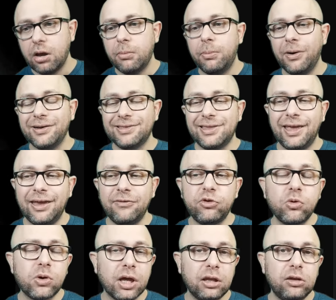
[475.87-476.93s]
But if
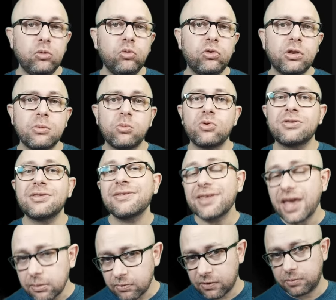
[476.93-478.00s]
you can use them with the
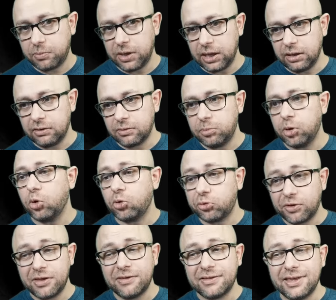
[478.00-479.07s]
same speeds,
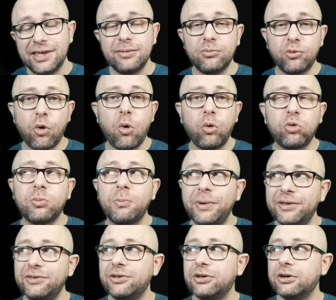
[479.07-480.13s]
because this team goes
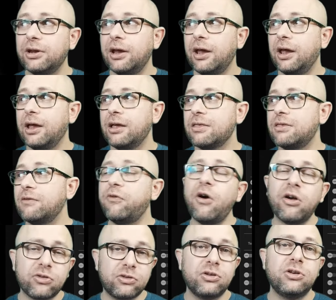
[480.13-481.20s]
better the
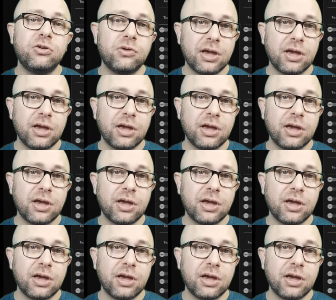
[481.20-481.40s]
faster you